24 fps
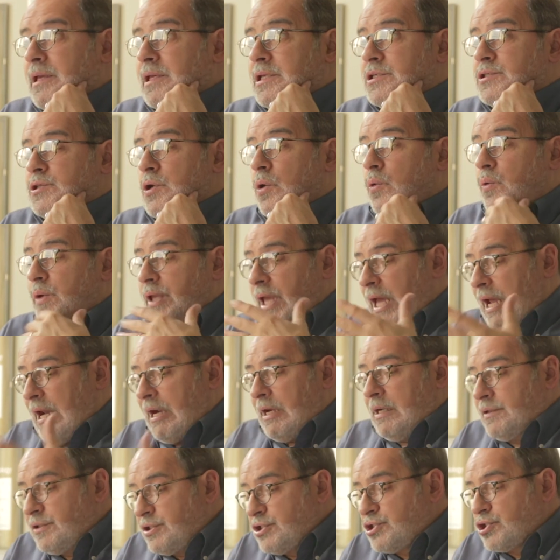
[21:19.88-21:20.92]
So we
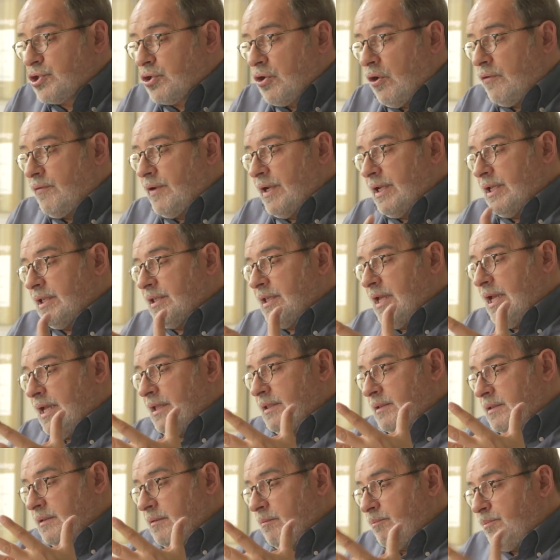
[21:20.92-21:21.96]
are discovering
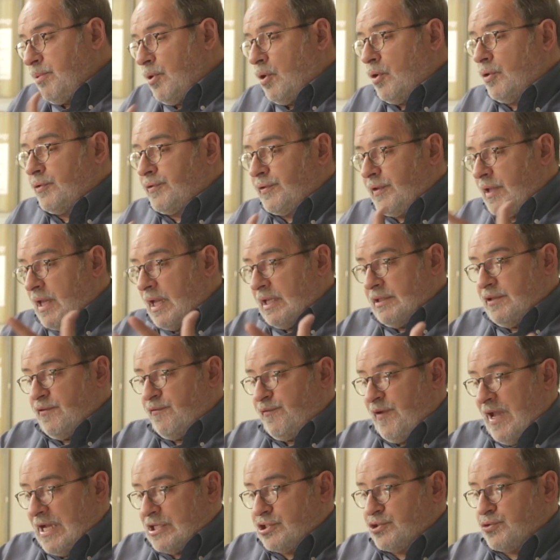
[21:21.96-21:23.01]
that both at the
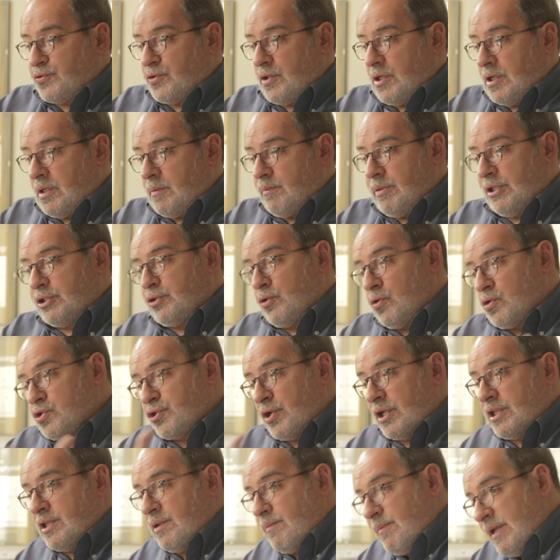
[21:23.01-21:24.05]
factual but
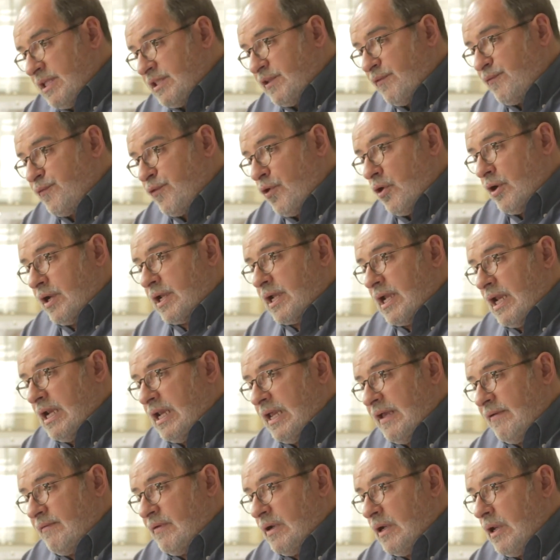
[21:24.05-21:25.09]
also at the metaphorical
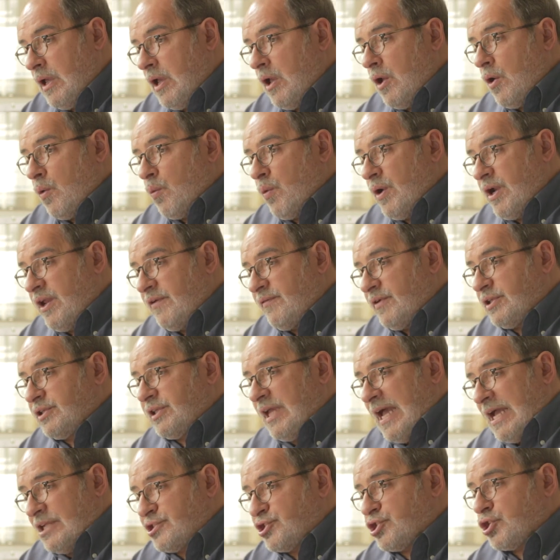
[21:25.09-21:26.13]
level, whenever
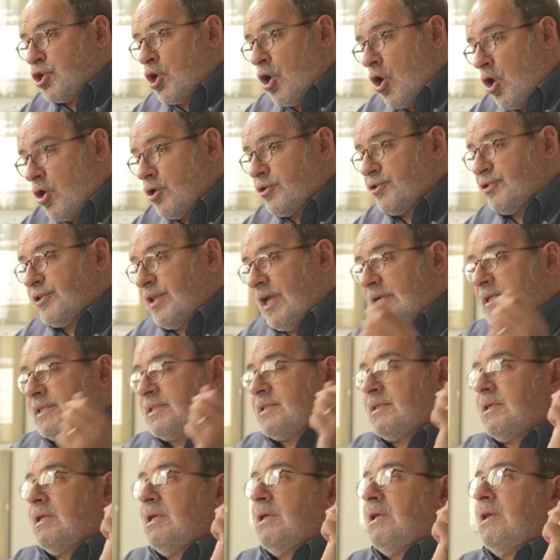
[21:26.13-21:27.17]
touch
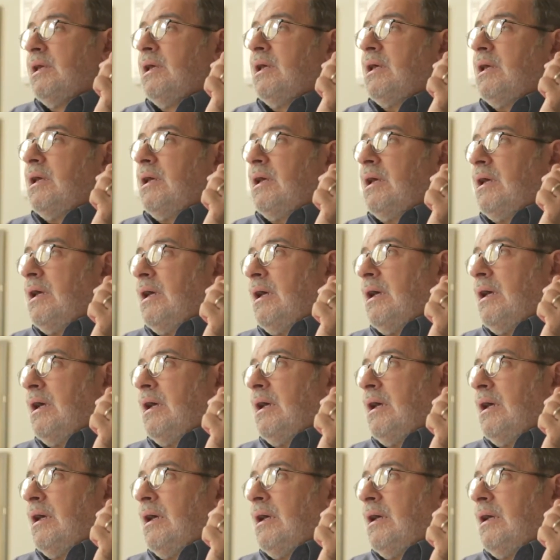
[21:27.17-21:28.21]
contact
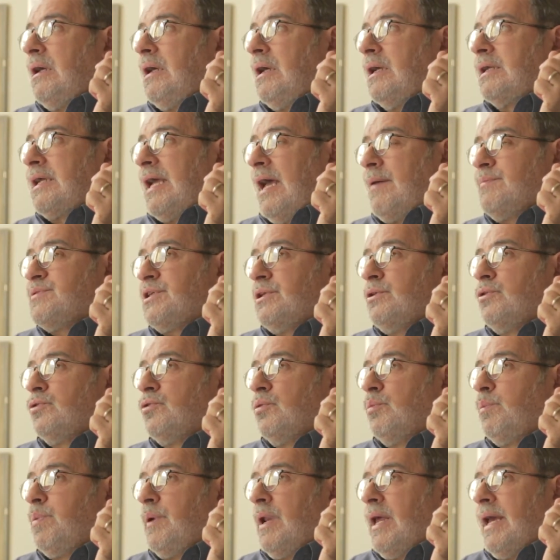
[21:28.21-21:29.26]
comes
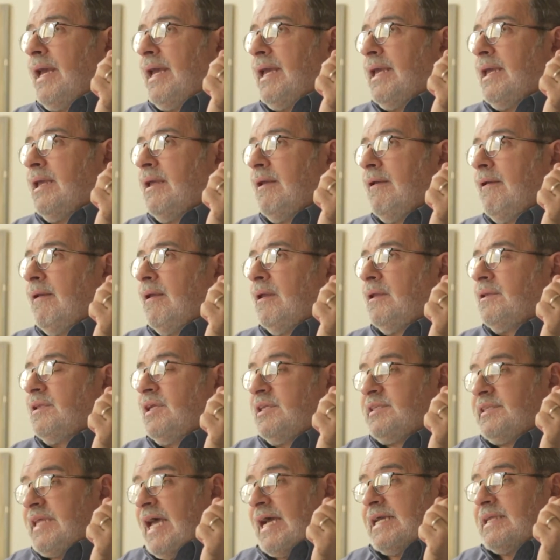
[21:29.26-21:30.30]
into play, the
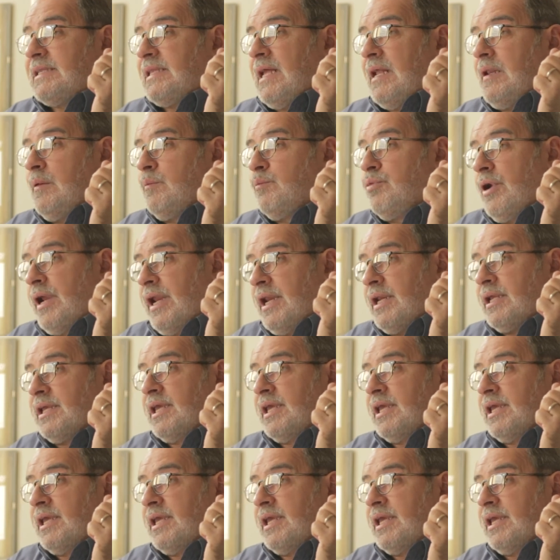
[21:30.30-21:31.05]
tactile brain